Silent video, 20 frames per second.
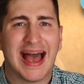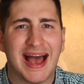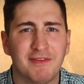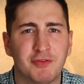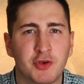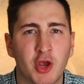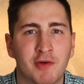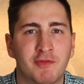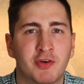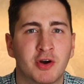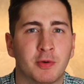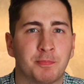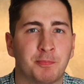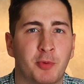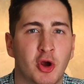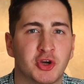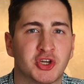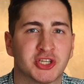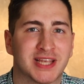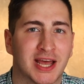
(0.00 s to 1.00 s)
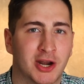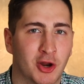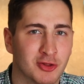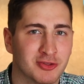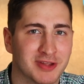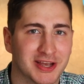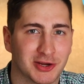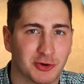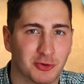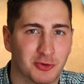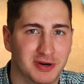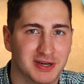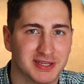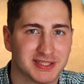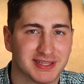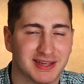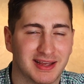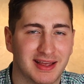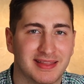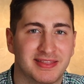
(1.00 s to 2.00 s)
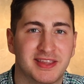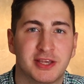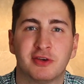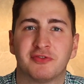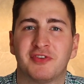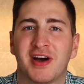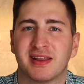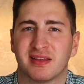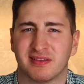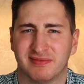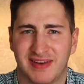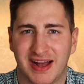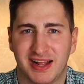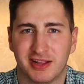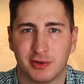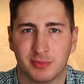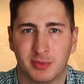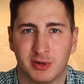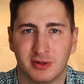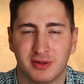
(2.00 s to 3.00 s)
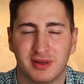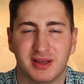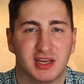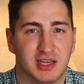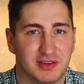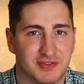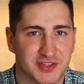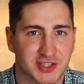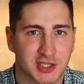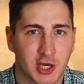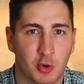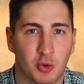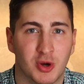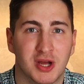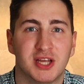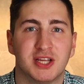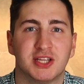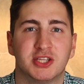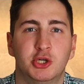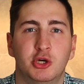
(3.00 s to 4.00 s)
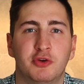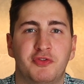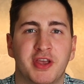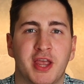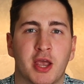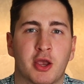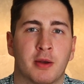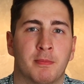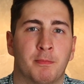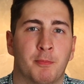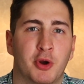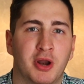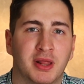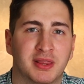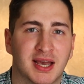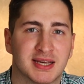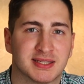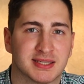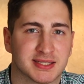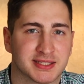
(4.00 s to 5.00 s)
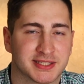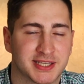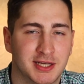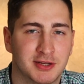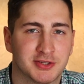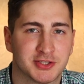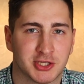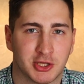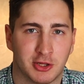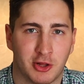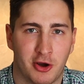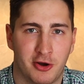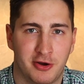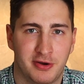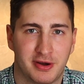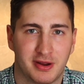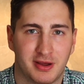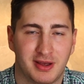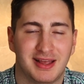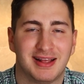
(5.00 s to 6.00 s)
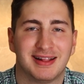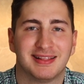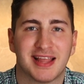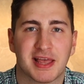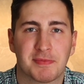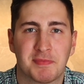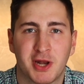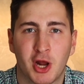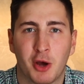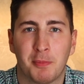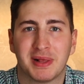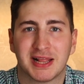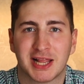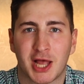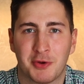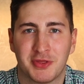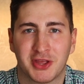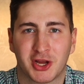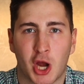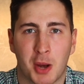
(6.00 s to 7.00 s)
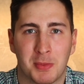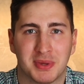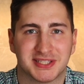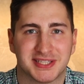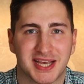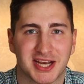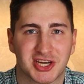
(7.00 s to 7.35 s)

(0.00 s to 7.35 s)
Have you ever purchased an online course? Did you find it valuable? If so, do you think you can monetize the skills you learned? Let me know below in the comment